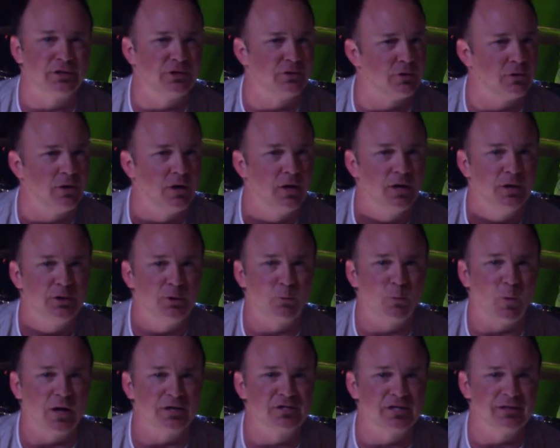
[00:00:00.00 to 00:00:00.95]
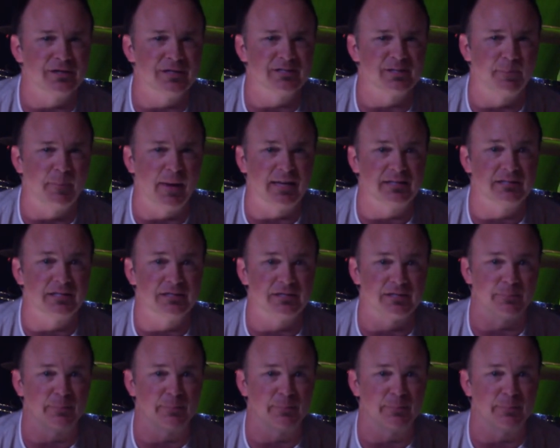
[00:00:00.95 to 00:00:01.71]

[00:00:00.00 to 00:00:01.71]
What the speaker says: You're watching this message.